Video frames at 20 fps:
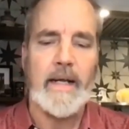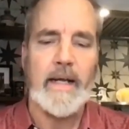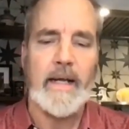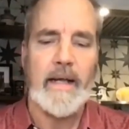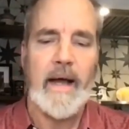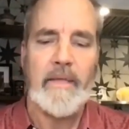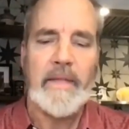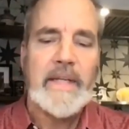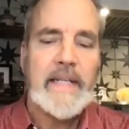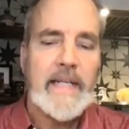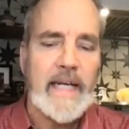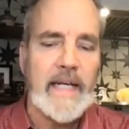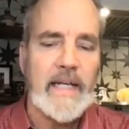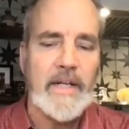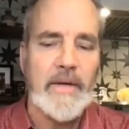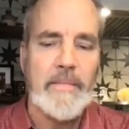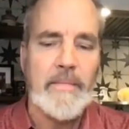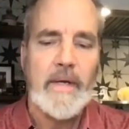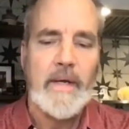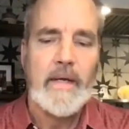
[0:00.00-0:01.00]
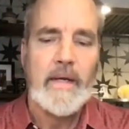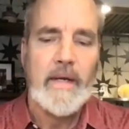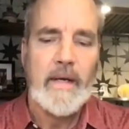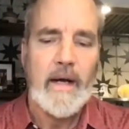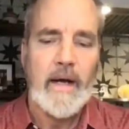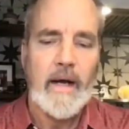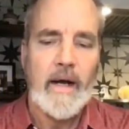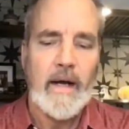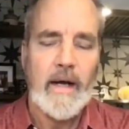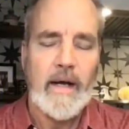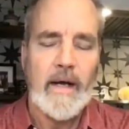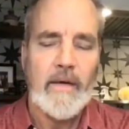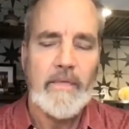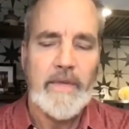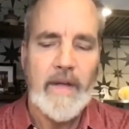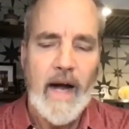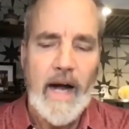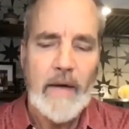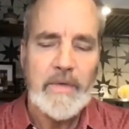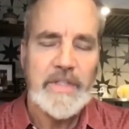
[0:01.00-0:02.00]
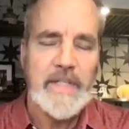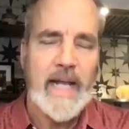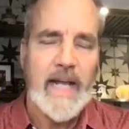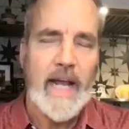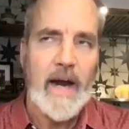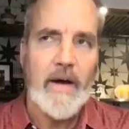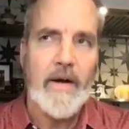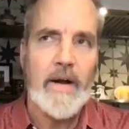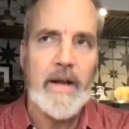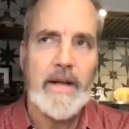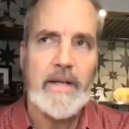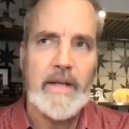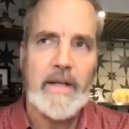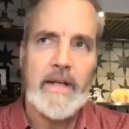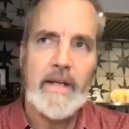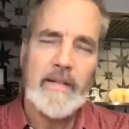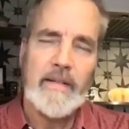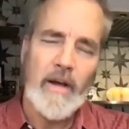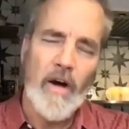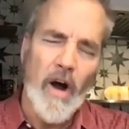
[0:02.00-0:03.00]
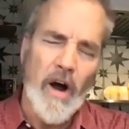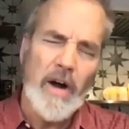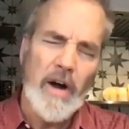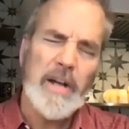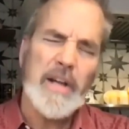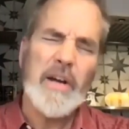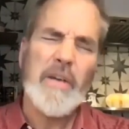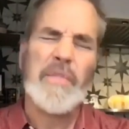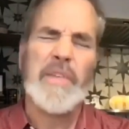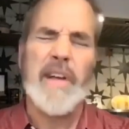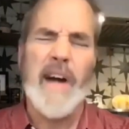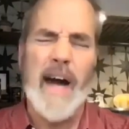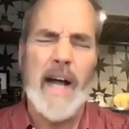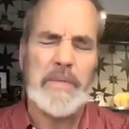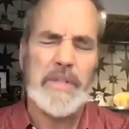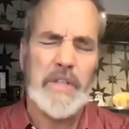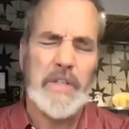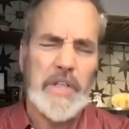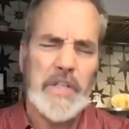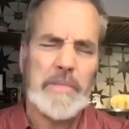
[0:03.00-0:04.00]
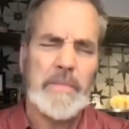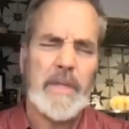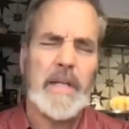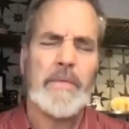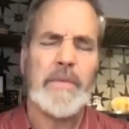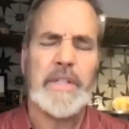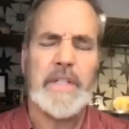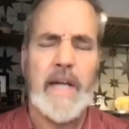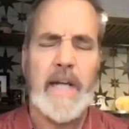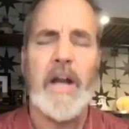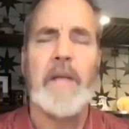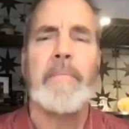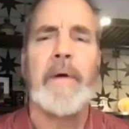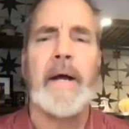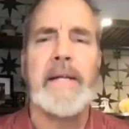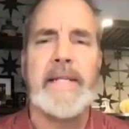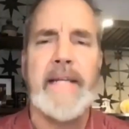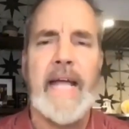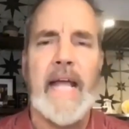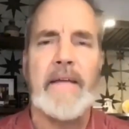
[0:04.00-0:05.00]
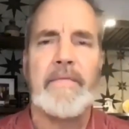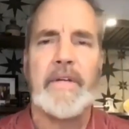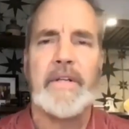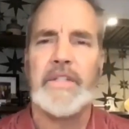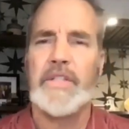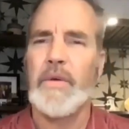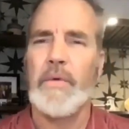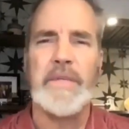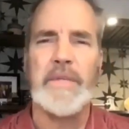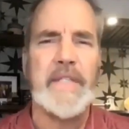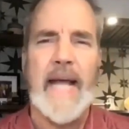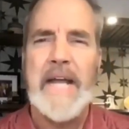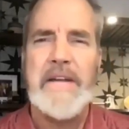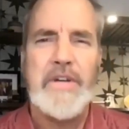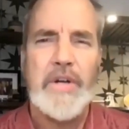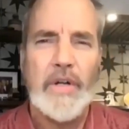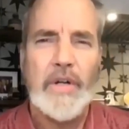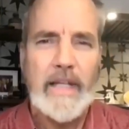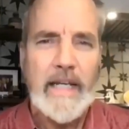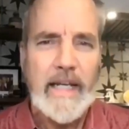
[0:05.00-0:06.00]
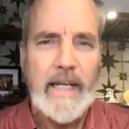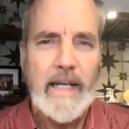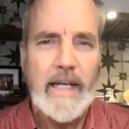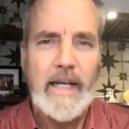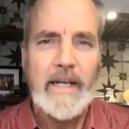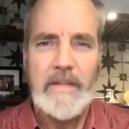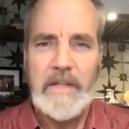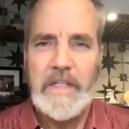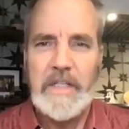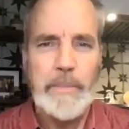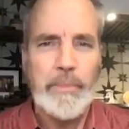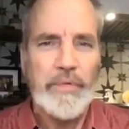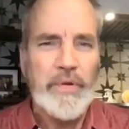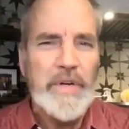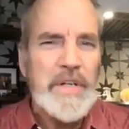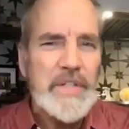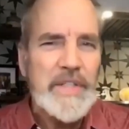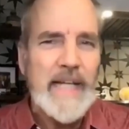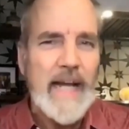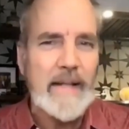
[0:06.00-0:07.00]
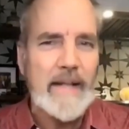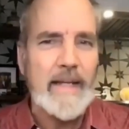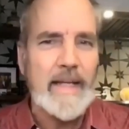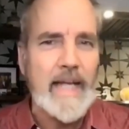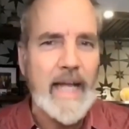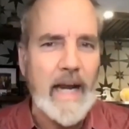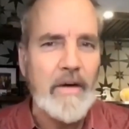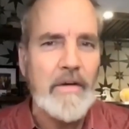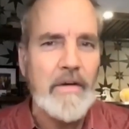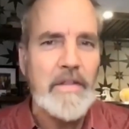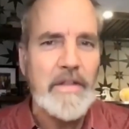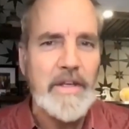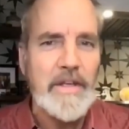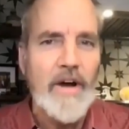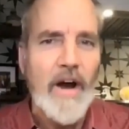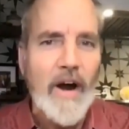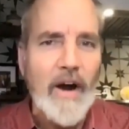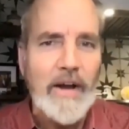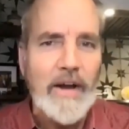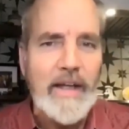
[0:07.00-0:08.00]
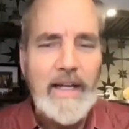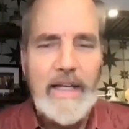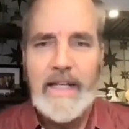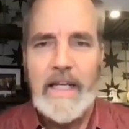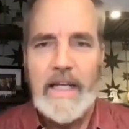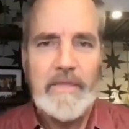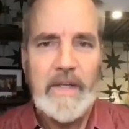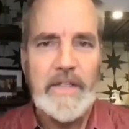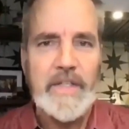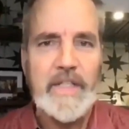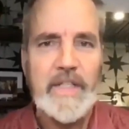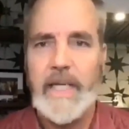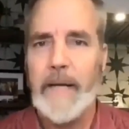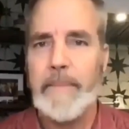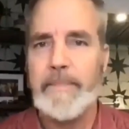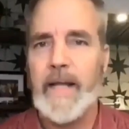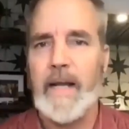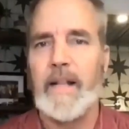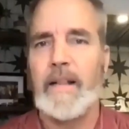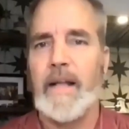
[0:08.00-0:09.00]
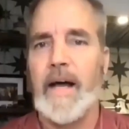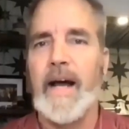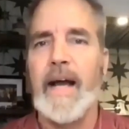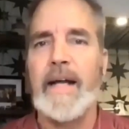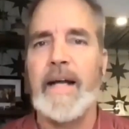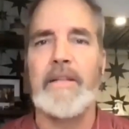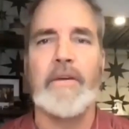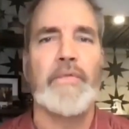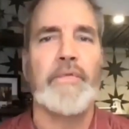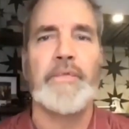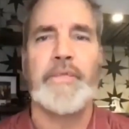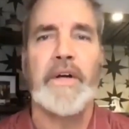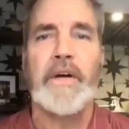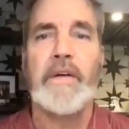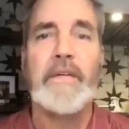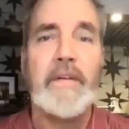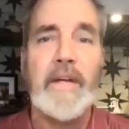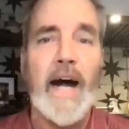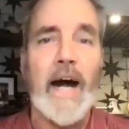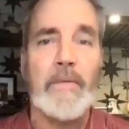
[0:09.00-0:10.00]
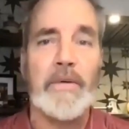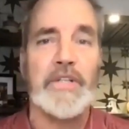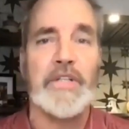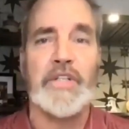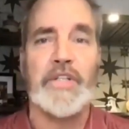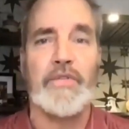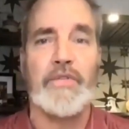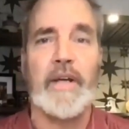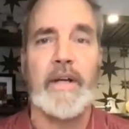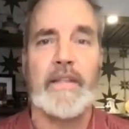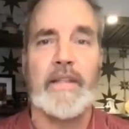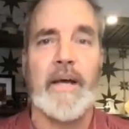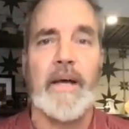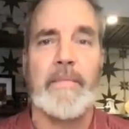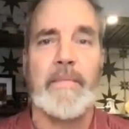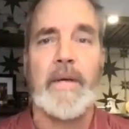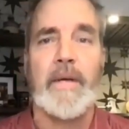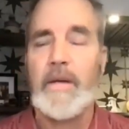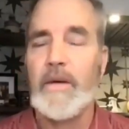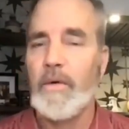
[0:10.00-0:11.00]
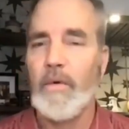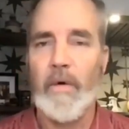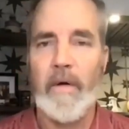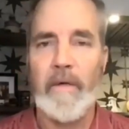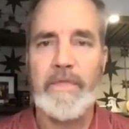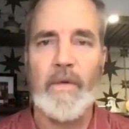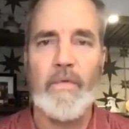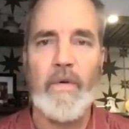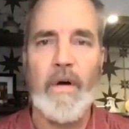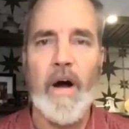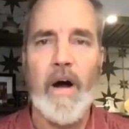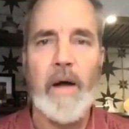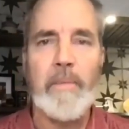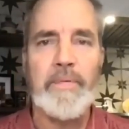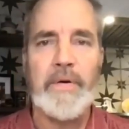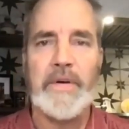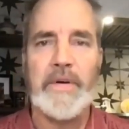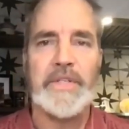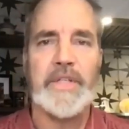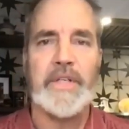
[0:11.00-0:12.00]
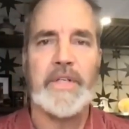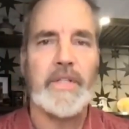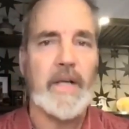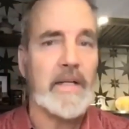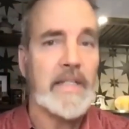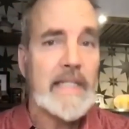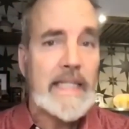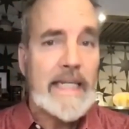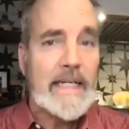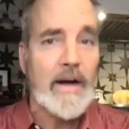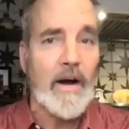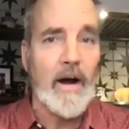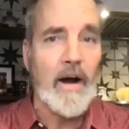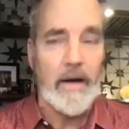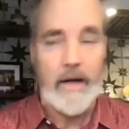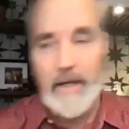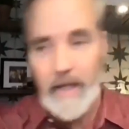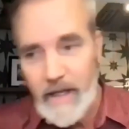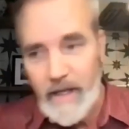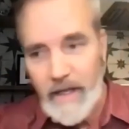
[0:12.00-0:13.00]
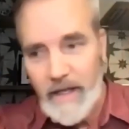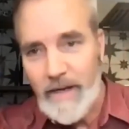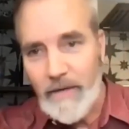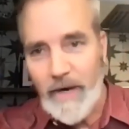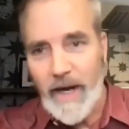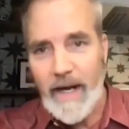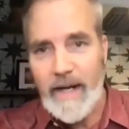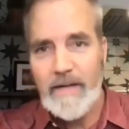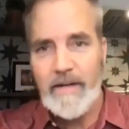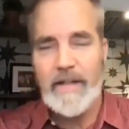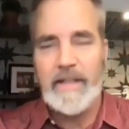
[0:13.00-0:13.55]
how the kingdom uh, of God was carried, the ark of God, excuse me, was carried by David so tenderly. These priests had to carry the ark. If they stepped out of line, the fear of God would strike them. Or if the wrong person touched the ark, right?